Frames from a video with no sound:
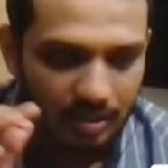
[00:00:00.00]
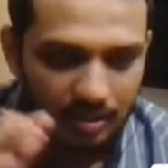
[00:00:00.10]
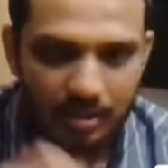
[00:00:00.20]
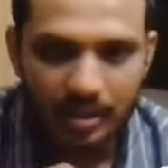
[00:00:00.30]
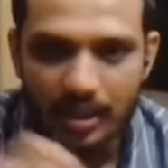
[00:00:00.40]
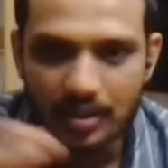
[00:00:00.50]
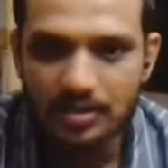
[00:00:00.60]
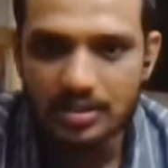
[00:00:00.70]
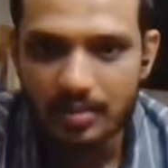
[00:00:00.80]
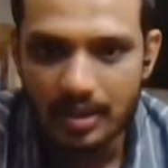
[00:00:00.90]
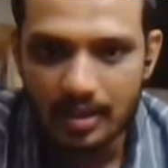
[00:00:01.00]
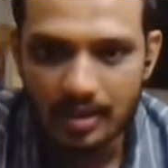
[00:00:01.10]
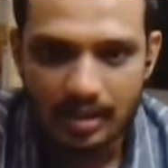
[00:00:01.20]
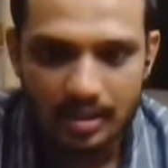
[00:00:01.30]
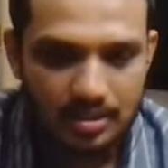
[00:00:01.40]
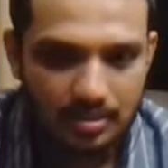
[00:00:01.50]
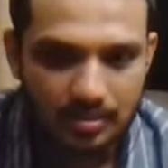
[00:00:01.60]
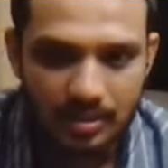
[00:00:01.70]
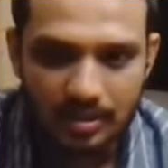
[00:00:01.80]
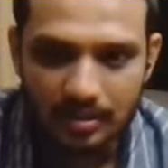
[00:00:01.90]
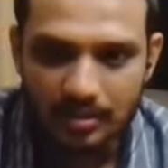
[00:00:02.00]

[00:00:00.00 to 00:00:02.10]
you could reduce the material consumed